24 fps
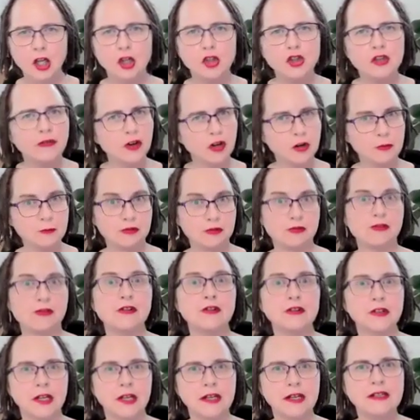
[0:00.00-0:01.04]
you've got to
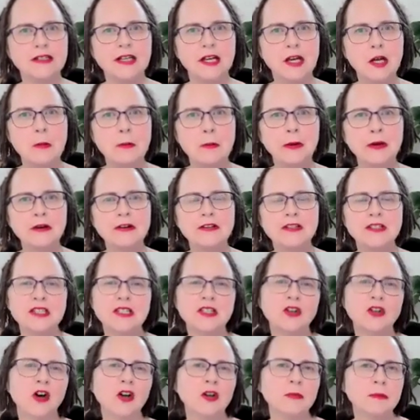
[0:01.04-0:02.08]
prune it, because it's
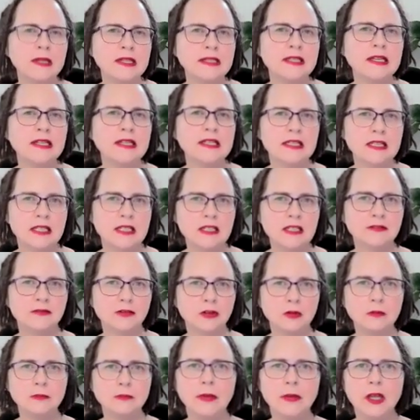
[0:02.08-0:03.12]
got to be
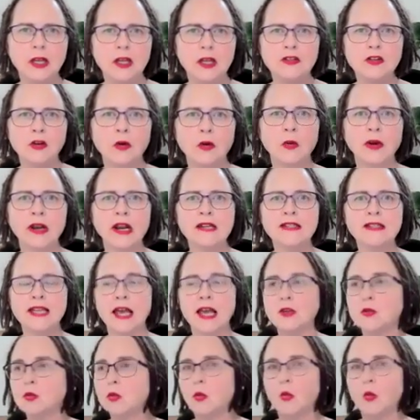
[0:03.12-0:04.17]
successful. So what I'd say
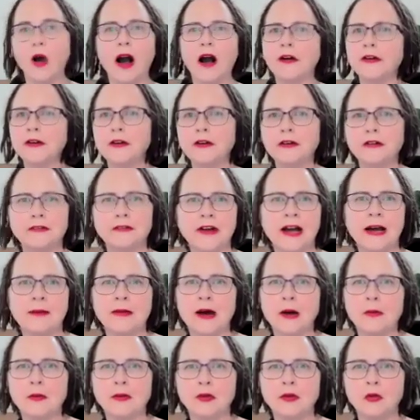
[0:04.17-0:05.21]
is, wow, you have come
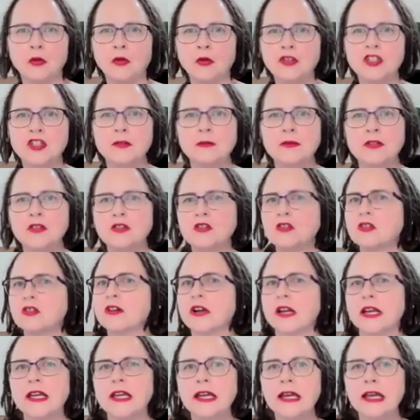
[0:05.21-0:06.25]
up with an awesome
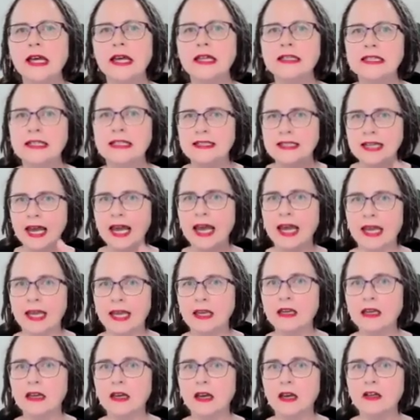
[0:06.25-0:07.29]
story
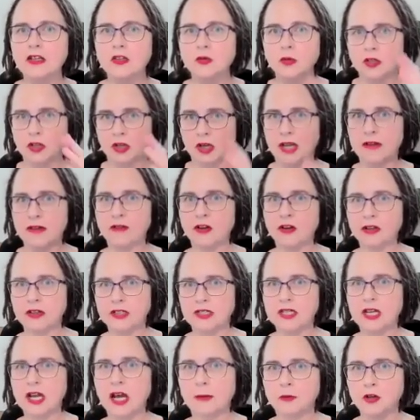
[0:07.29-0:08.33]
today, because we don't have a lot of
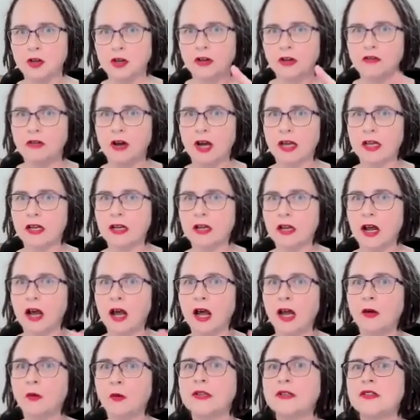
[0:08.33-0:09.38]
time. You can write,
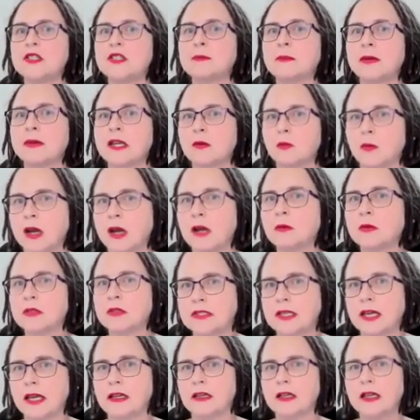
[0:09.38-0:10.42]
I went to Speedway with
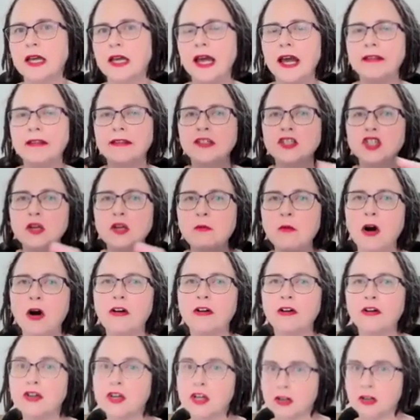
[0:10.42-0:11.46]
Dad. And then
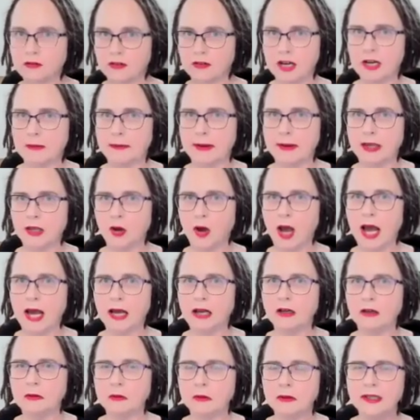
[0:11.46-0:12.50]
tomorrow you can write about your
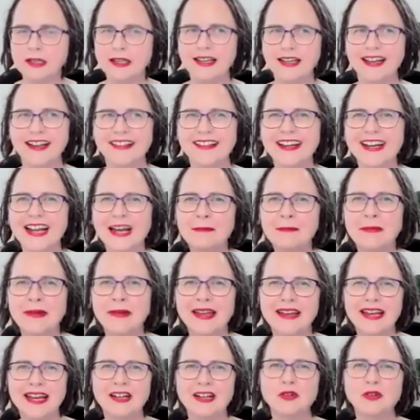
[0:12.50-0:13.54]
uncle. And then I
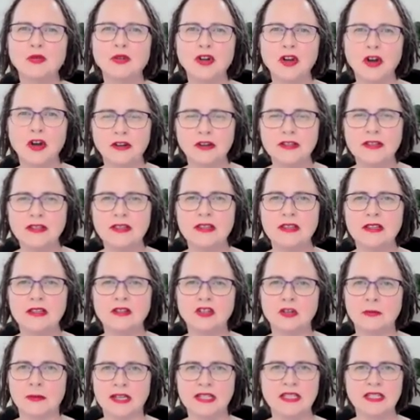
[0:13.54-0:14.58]
make a little note
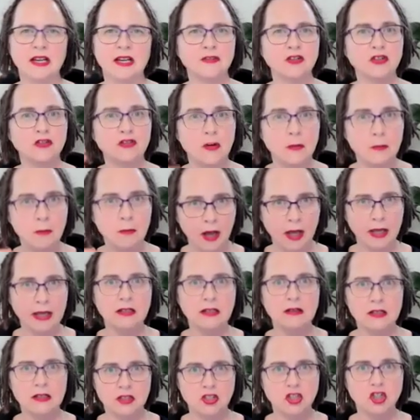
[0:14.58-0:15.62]
to myself to remind the